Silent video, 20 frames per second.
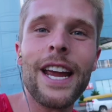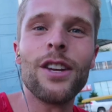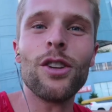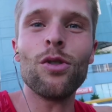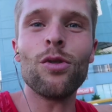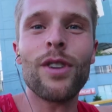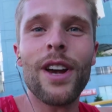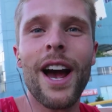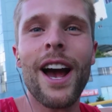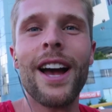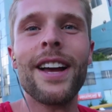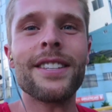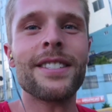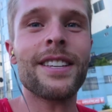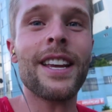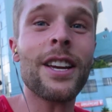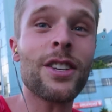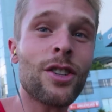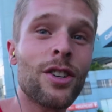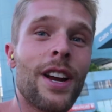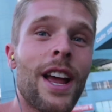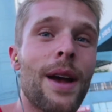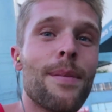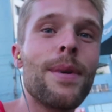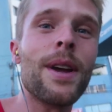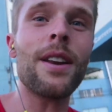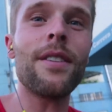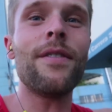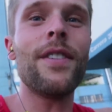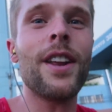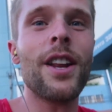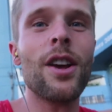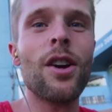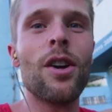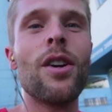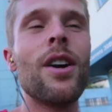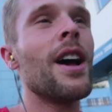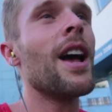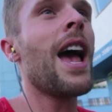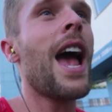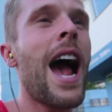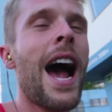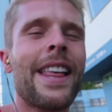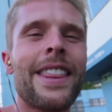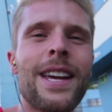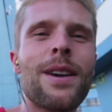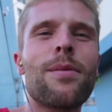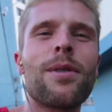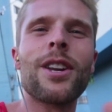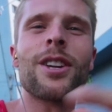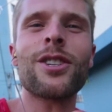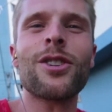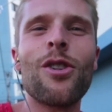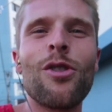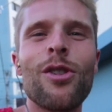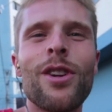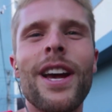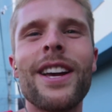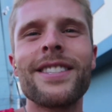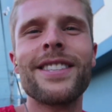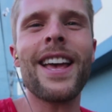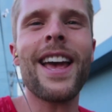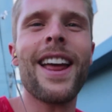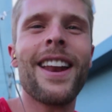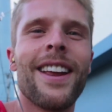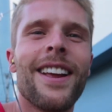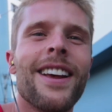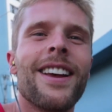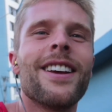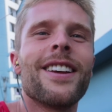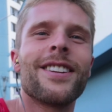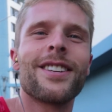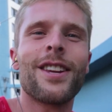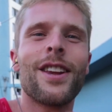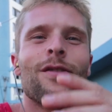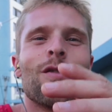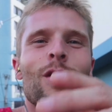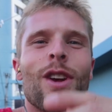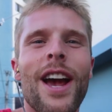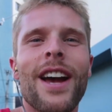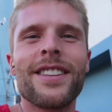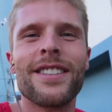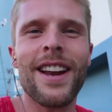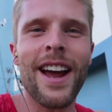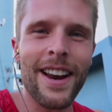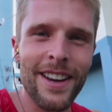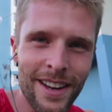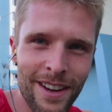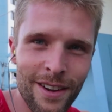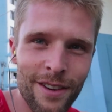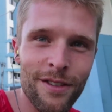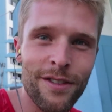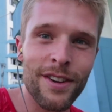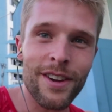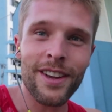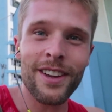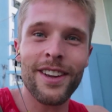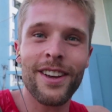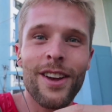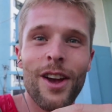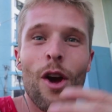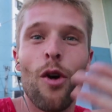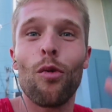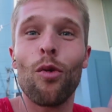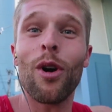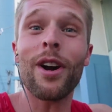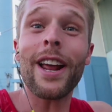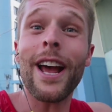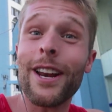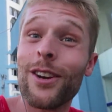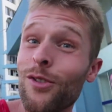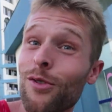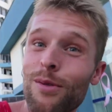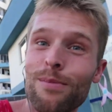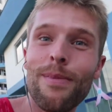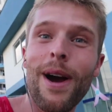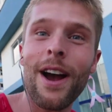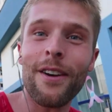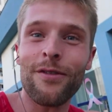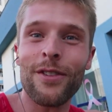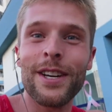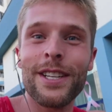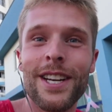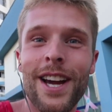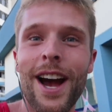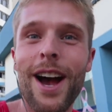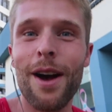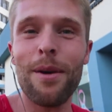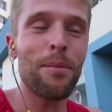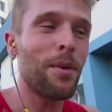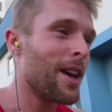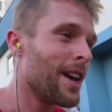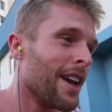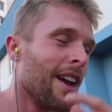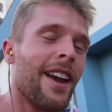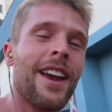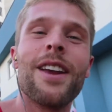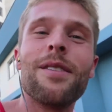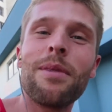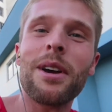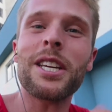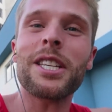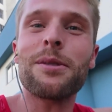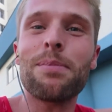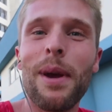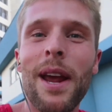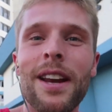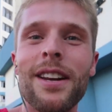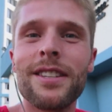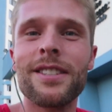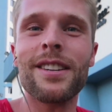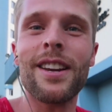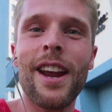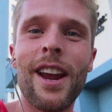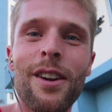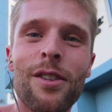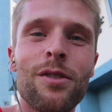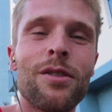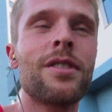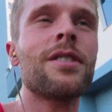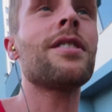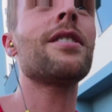Hey, you guys. Yesterday, I made a video. I think I'm gonna show you guys that. Give you guys an idea of what I do in my free time in my Spanish channel.